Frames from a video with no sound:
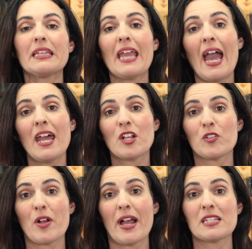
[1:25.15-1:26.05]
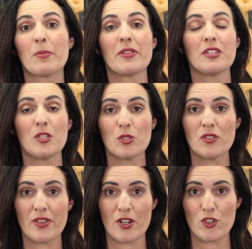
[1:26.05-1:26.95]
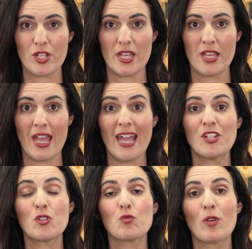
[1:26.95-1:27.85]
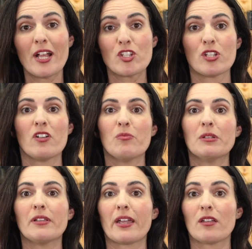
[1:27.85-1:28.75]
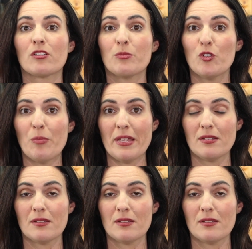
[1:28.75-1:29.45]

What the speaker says: categorized by the use of energy and direction of molecular movement.